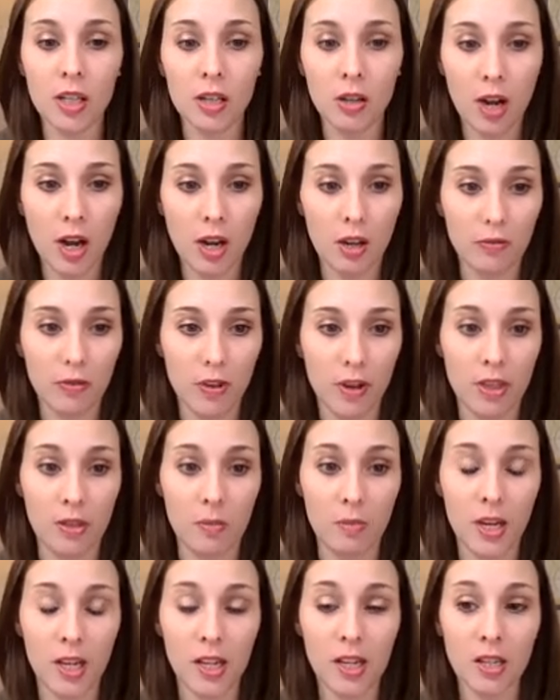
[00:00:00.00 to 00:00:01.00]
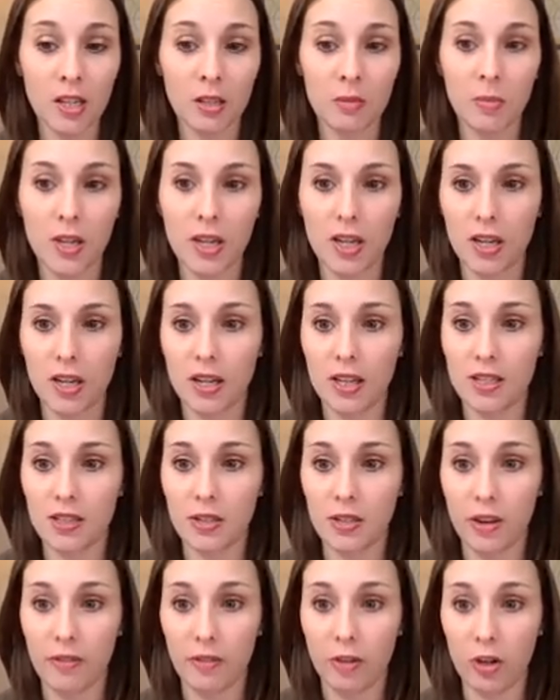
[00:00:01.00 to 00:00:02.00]
know how to find the median
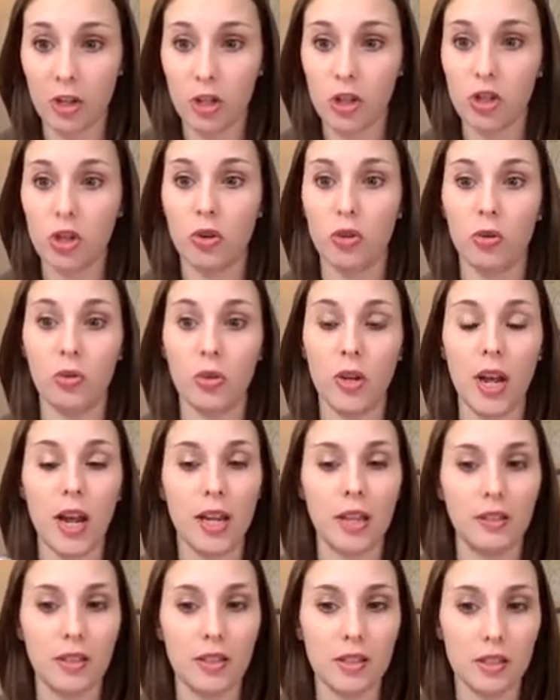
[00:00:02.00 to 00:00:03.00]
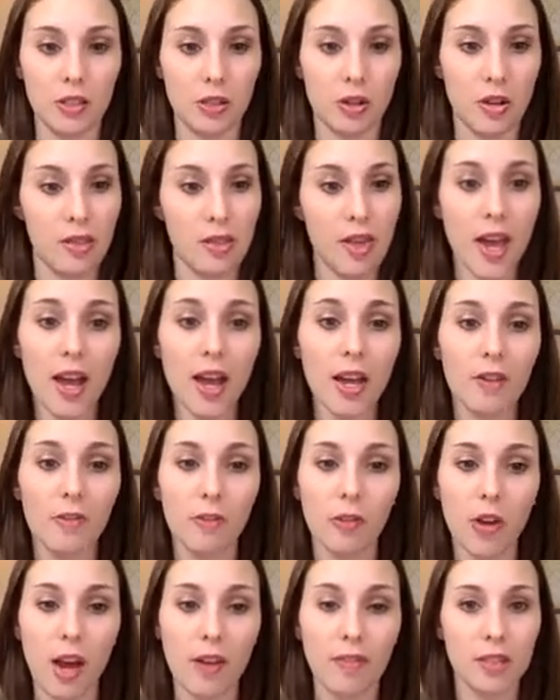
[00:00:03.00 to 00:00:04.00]
because I've already shown a lesson on that. If
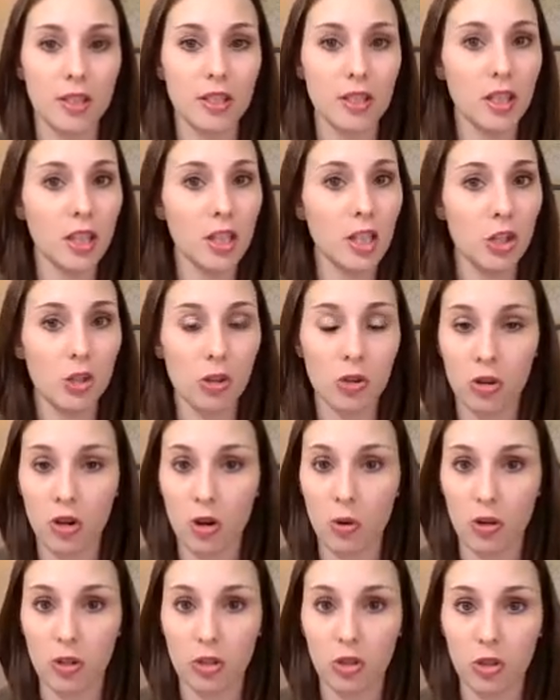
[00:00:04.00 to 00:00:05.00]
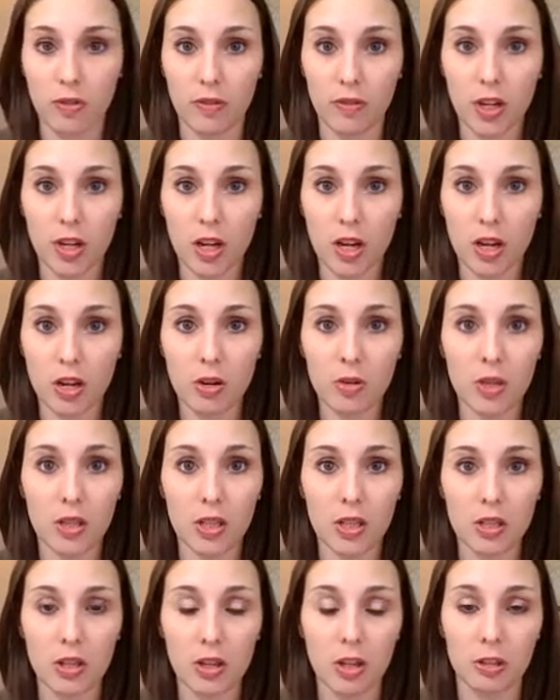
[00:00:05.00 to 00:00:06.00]
you haven't seen it, you can go watch the video.
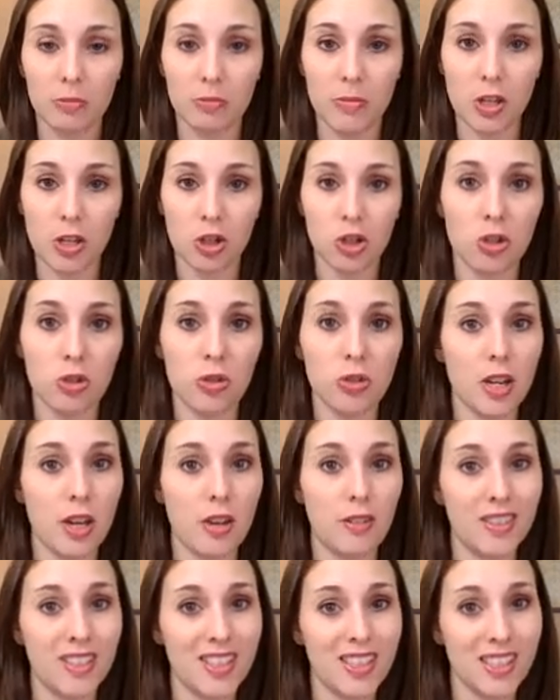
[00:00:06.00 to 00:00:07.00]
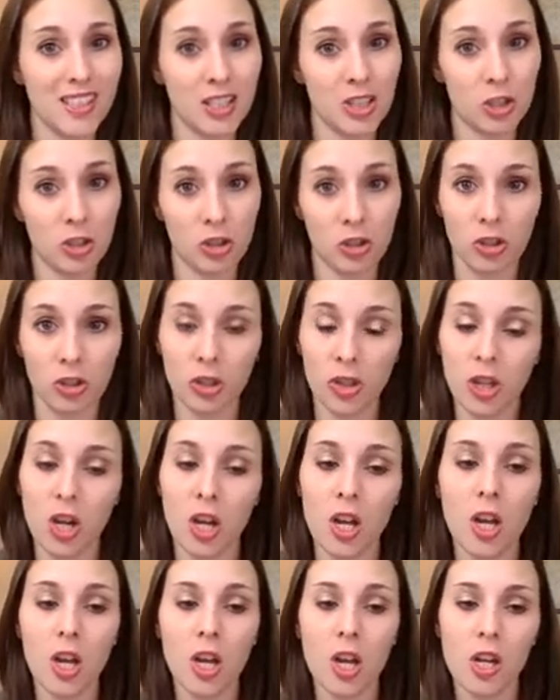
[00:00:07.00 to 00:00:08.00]
It's called Measures of Center.
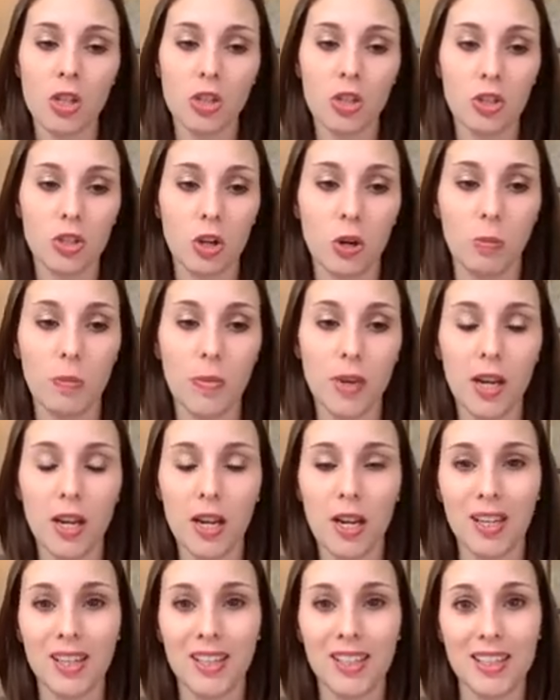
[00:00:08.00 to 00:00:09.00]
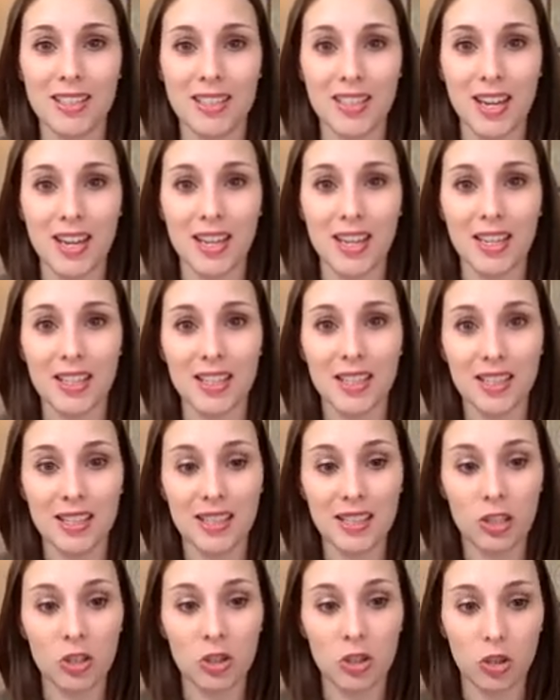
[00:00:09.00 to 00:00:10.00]
So median is a
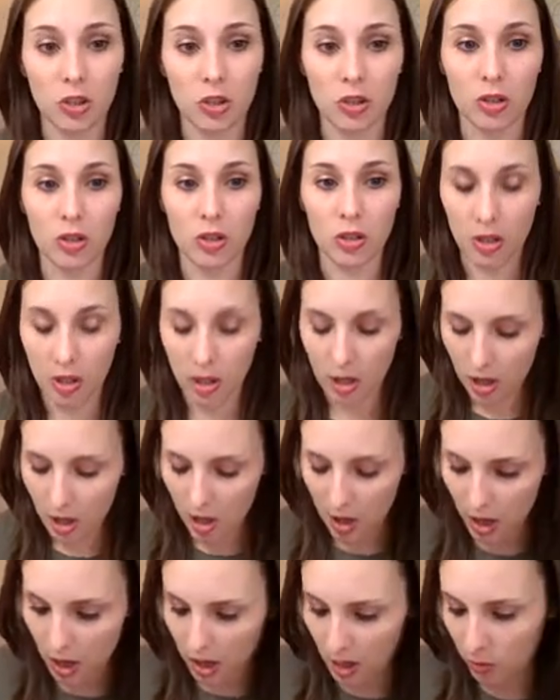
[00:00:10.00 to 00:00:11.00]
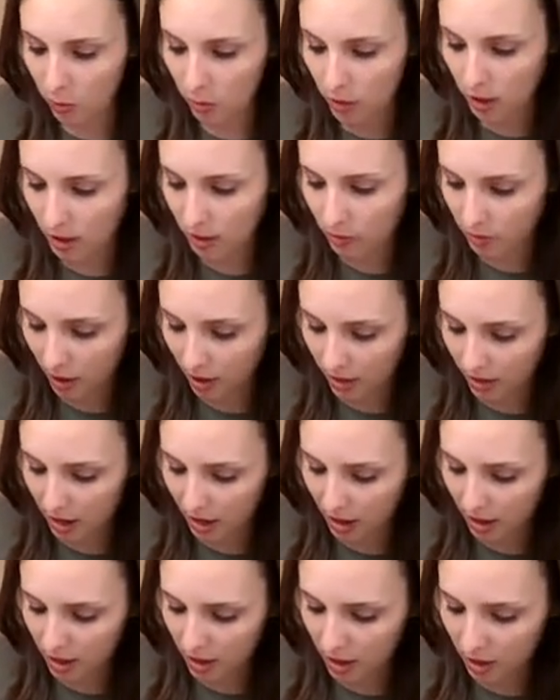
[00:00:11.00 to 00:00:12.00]
center. And we can write
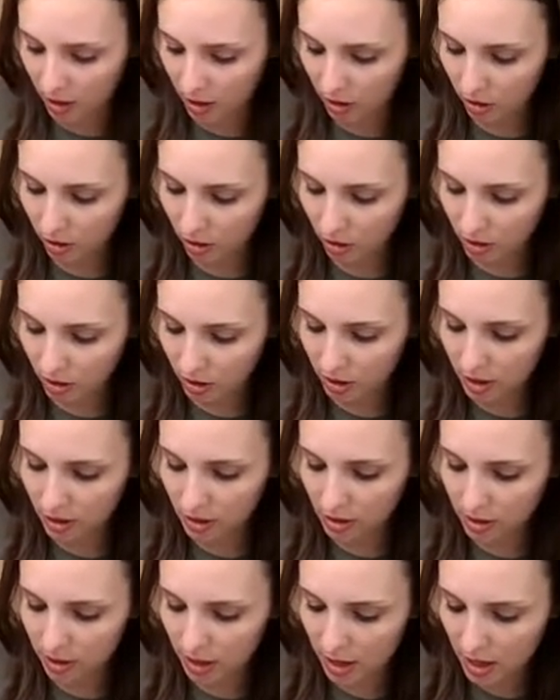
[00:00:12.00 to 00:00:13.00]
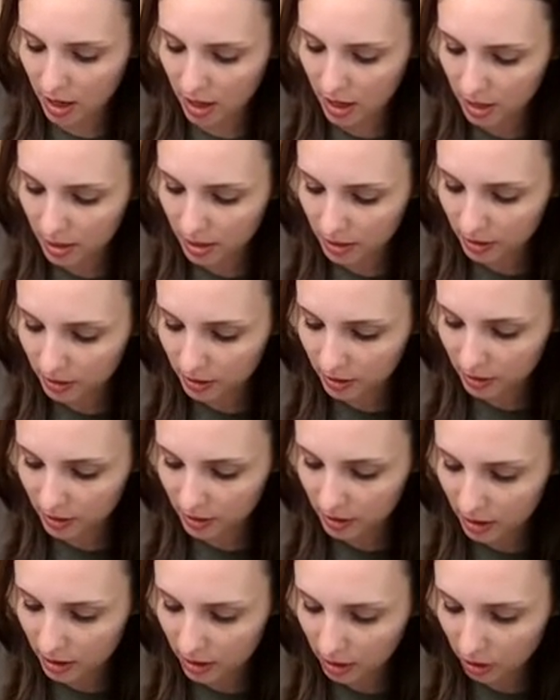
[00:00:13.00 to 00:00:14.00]
that here. It is the
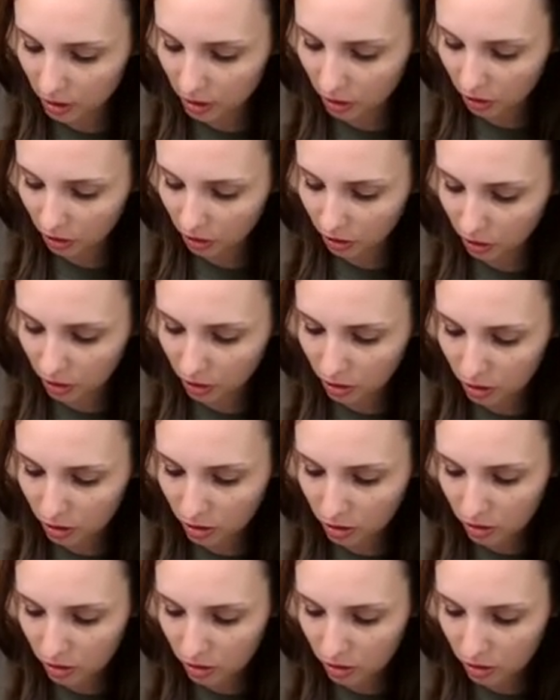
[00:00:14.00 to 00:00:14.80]
center